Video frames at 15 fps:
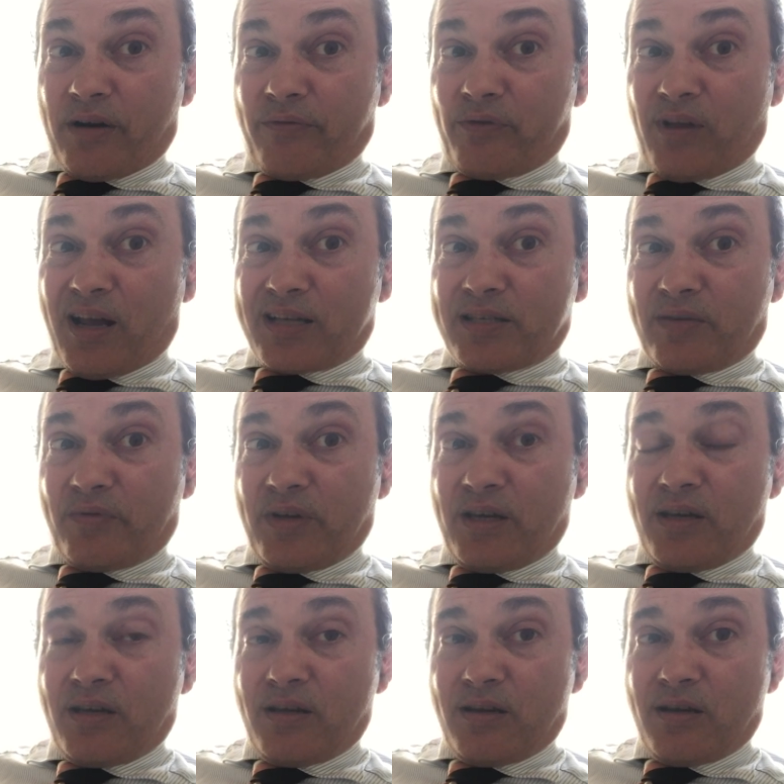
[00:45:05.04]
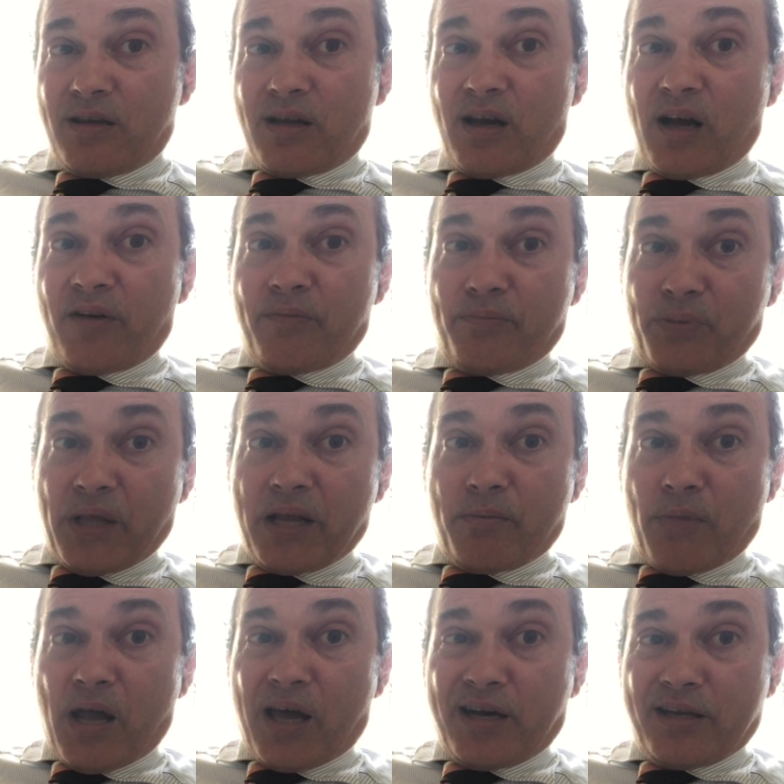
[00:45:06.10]
to philosophy, of plain
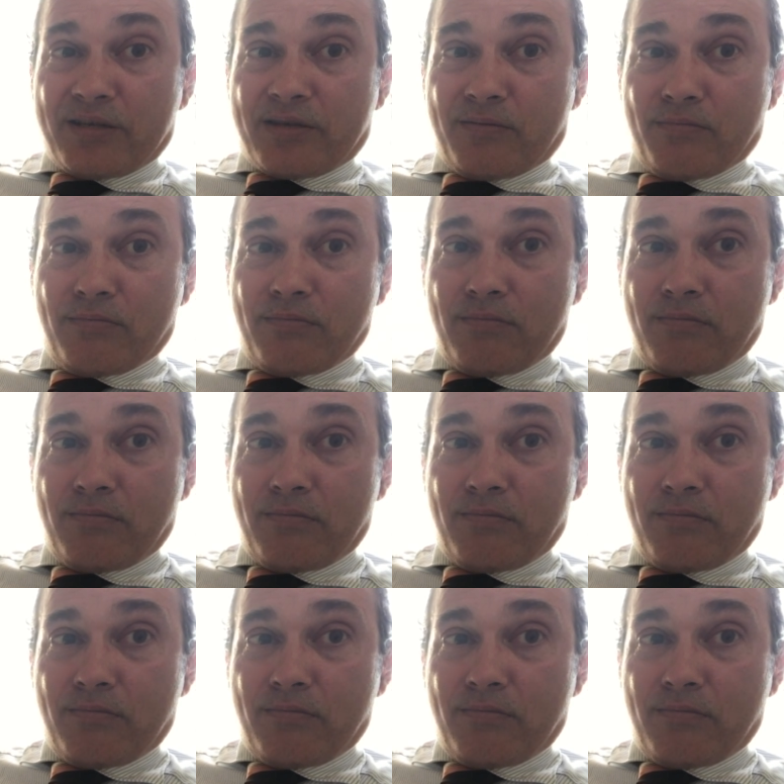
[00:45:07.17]
monism.